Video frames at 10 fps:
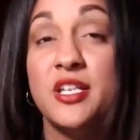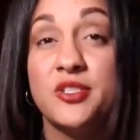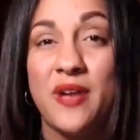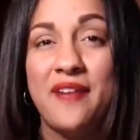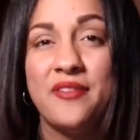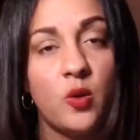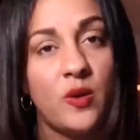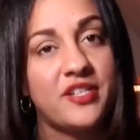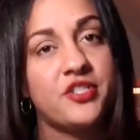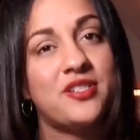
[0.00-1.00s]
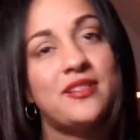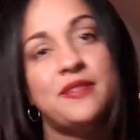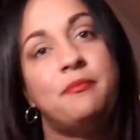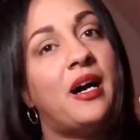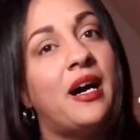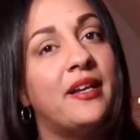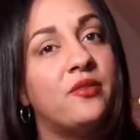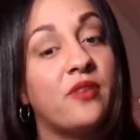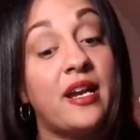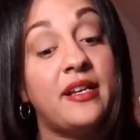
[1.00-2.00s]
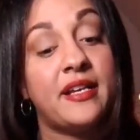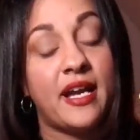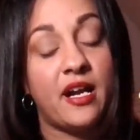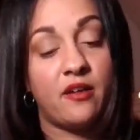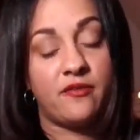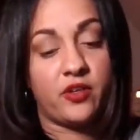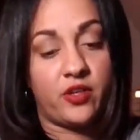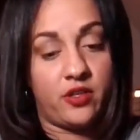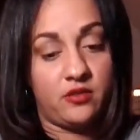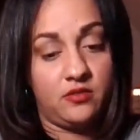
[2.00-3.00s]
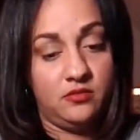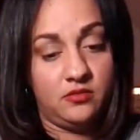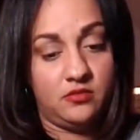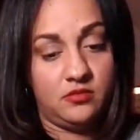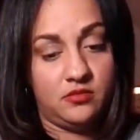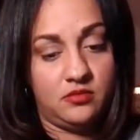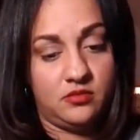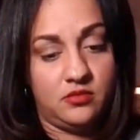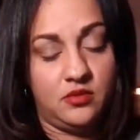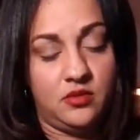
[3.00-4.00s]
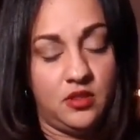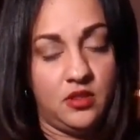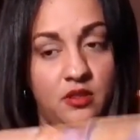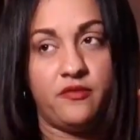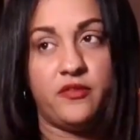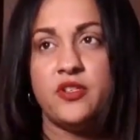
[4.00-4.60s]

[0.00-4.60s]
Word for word: So have a question in mind right now, Virgo, for